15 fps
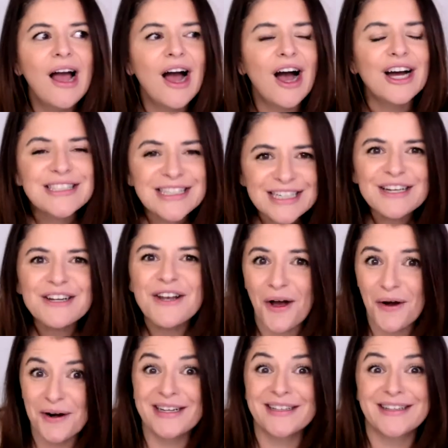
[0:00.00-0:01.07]
I didn't know
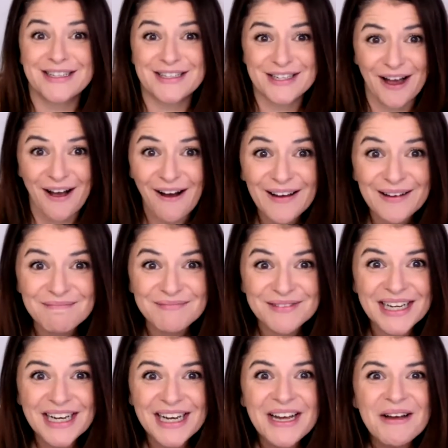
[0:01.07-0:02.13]
it at the time,
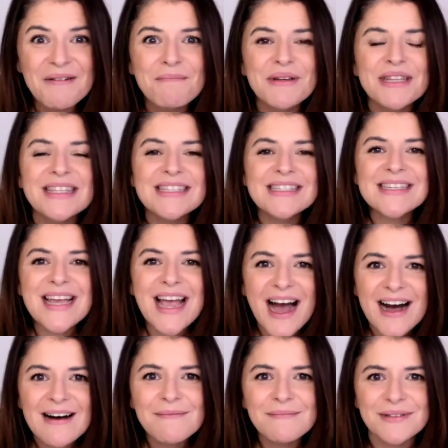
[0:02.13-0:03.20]
but this
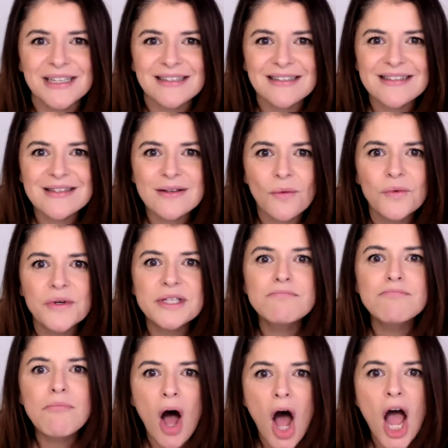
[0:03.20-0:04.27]
calmness was
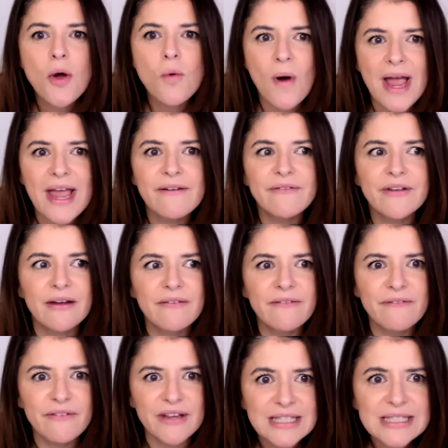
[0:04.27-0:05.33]
my way of
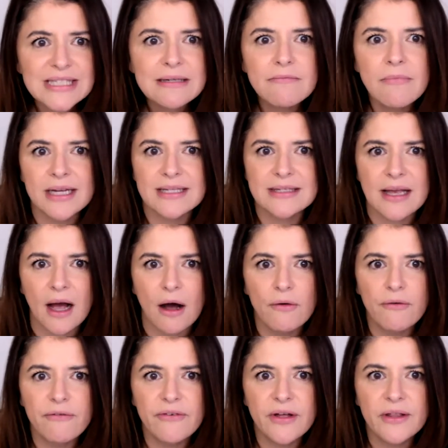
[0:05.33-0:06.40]
convincing myself
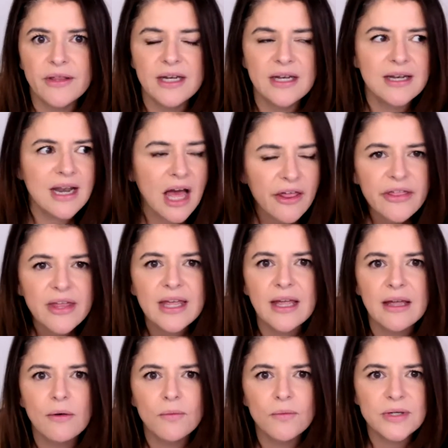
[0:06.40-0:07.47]
that
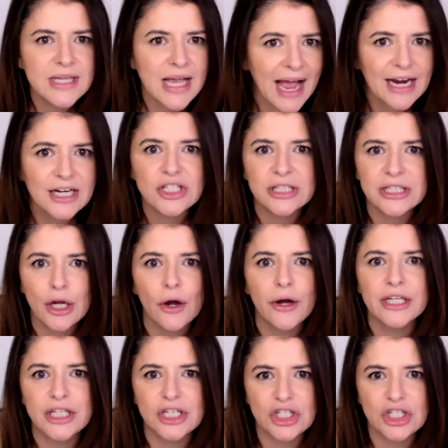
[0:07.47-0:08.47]
nothing was actually going to